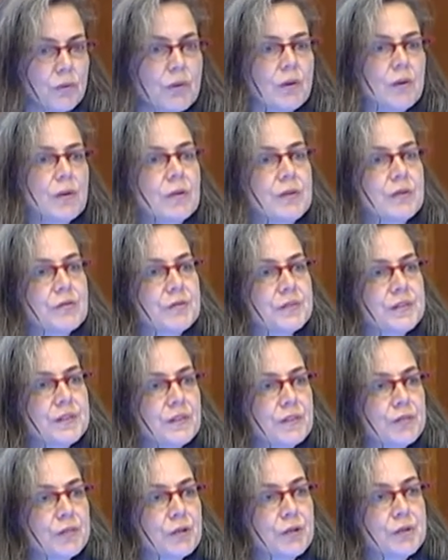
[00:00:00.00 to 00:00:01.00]
all of,
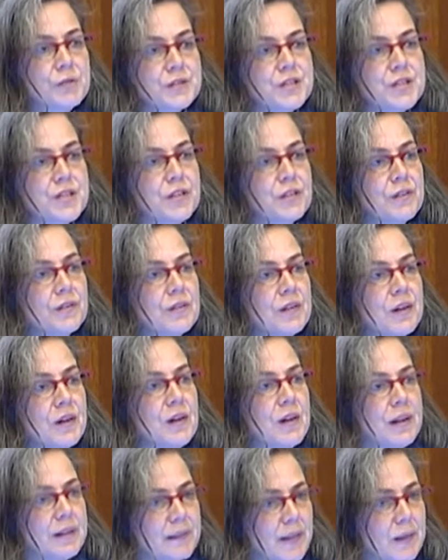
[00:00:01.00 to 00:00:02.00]
all of a sudden
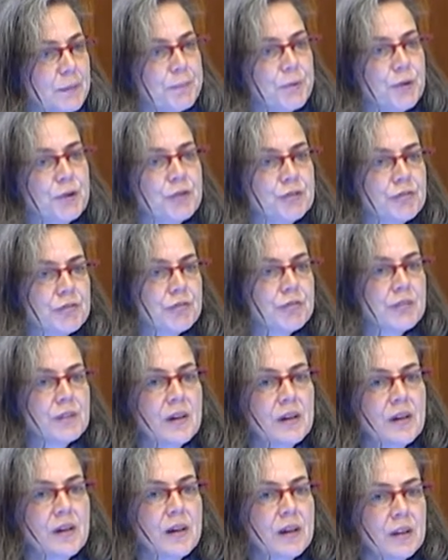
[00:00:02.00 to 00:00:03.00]
that person
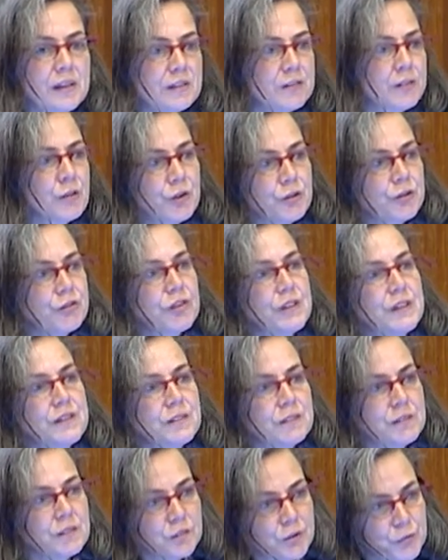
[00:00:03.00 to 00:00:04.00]
is not
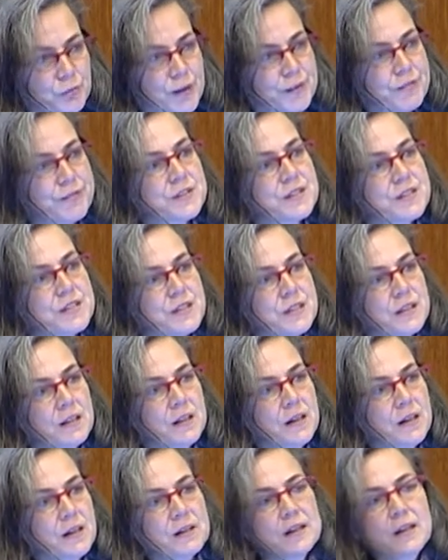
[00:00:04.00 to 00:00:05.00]
just the refugee
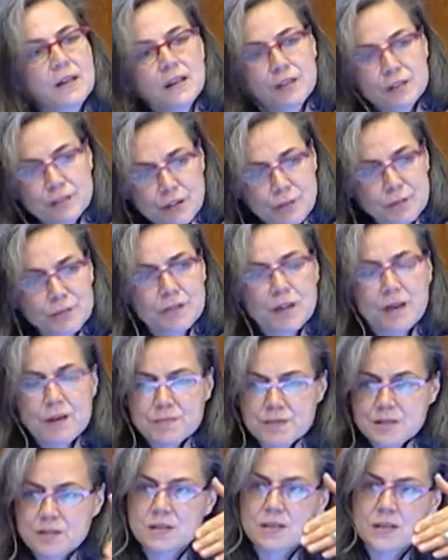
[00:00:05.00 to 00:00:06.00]
that I
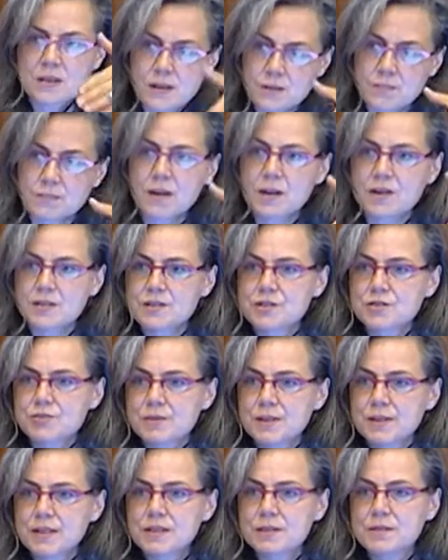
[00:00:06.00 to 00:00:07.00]
sometimes see in my
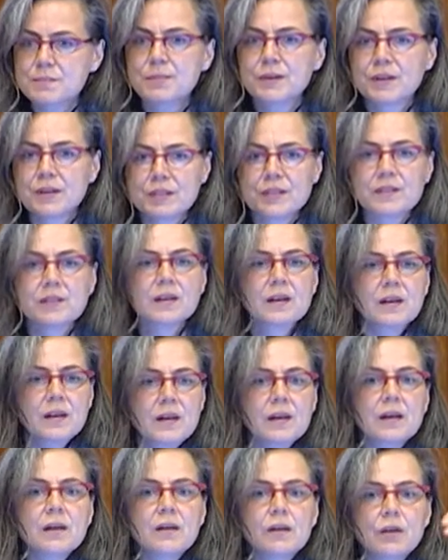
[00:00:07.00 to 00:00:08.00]
street because
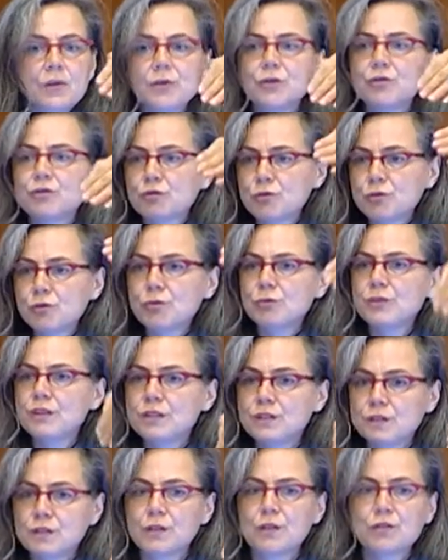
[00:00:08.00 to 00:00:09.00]
he goes to
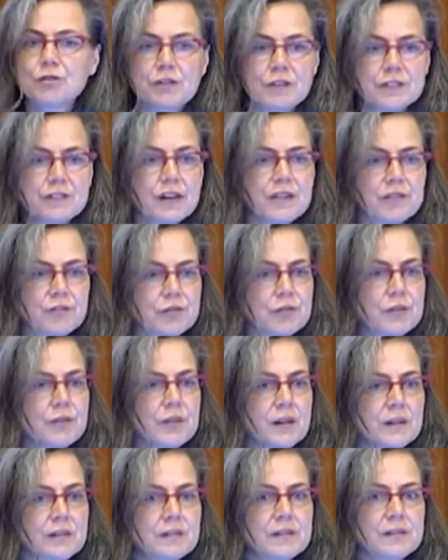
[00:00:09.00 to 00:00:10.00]
this social center
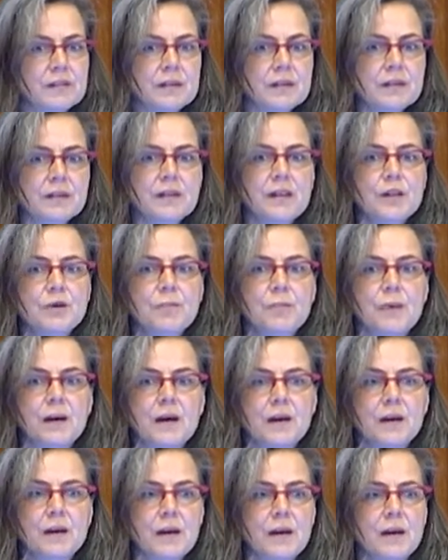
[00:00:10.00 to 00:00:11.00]
that is uh,
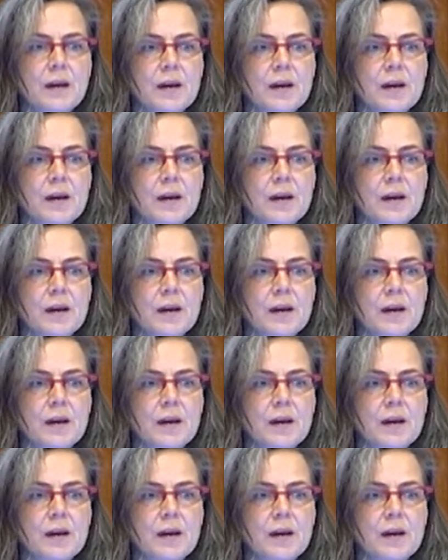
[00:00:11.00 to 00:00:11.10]
nearby